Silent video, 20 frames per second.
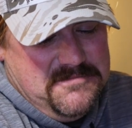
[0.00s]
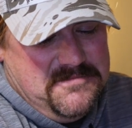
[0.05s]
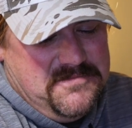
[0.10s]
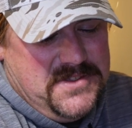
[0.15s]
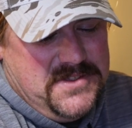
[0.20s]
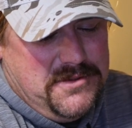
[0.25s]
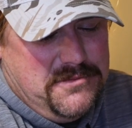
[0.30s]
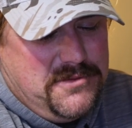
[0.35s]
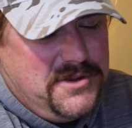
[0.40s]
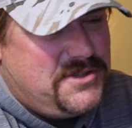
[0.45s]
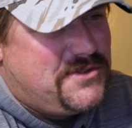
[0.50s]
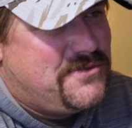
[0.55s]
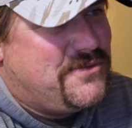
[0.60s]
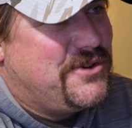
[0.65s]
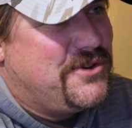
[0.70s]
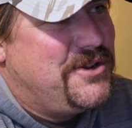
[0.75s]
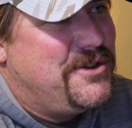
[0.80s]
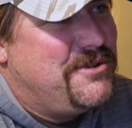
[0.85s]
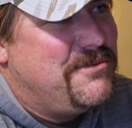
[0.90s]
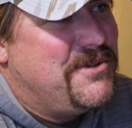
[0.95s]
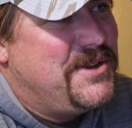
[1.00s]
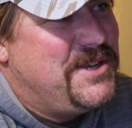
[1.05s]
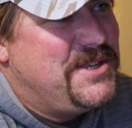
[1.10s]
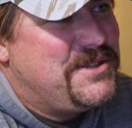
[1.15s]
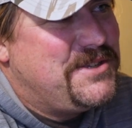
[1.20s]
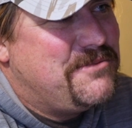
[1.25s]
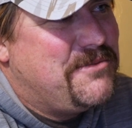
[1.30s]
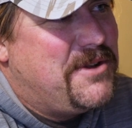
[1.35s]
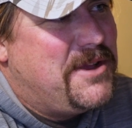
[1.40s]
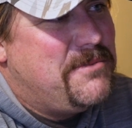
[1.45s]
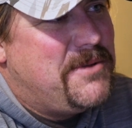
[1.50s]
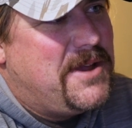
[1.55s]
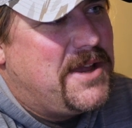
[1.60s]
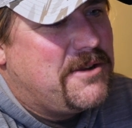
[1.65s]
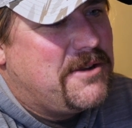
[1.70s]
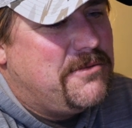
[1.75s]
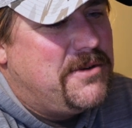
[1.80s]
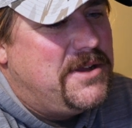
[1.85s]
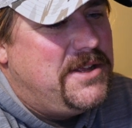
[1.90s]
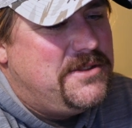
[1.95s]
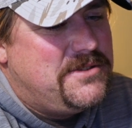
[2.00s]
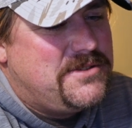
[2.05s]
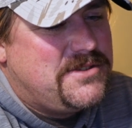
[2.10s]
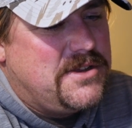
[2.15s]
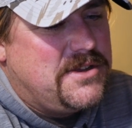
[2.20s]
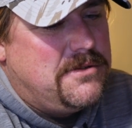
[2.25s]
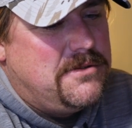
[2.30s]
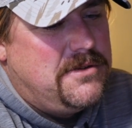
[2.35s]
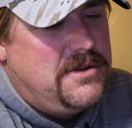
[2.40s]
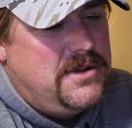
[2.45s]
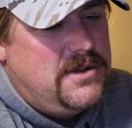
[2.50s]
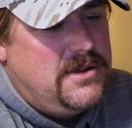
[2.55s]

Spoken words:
it was for good reason way back when. So